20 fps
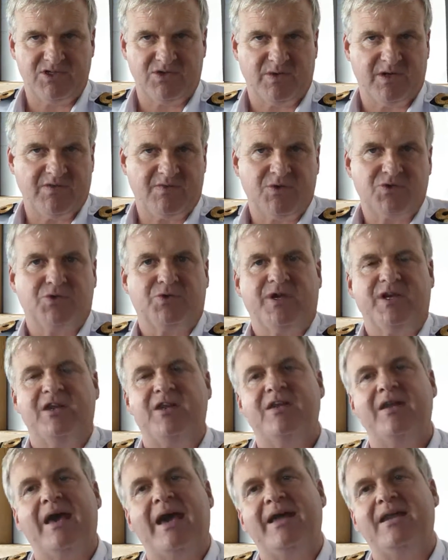So I was already
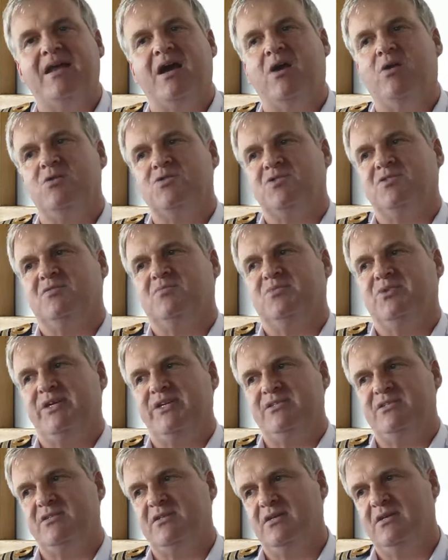9 hours on the
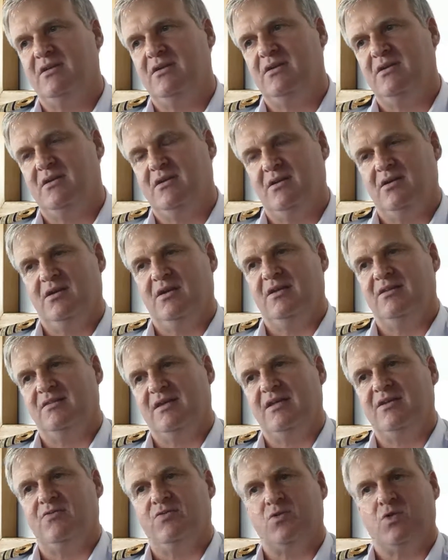bridge. And
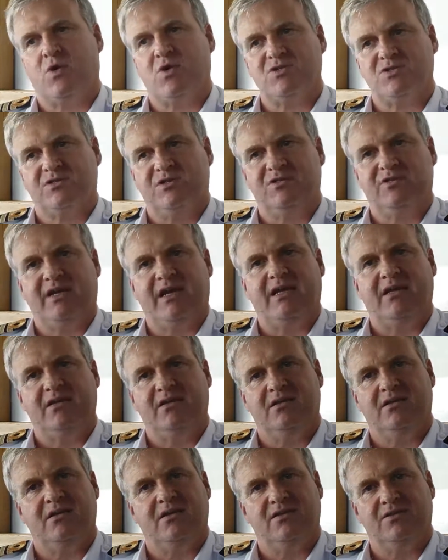then, of course, the daily
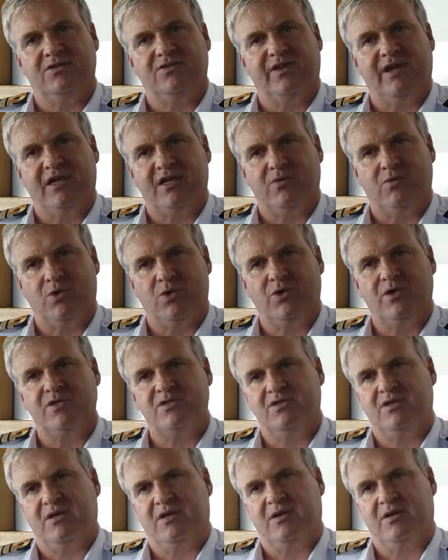work
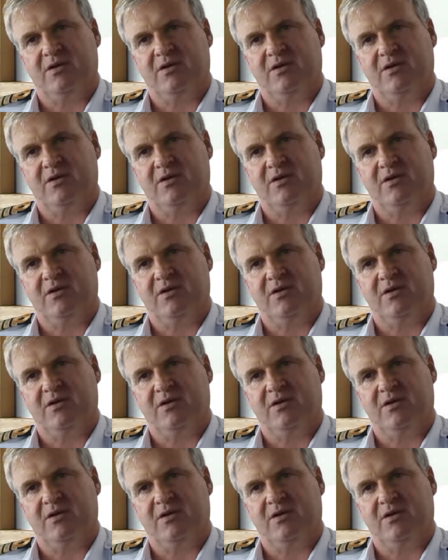is there.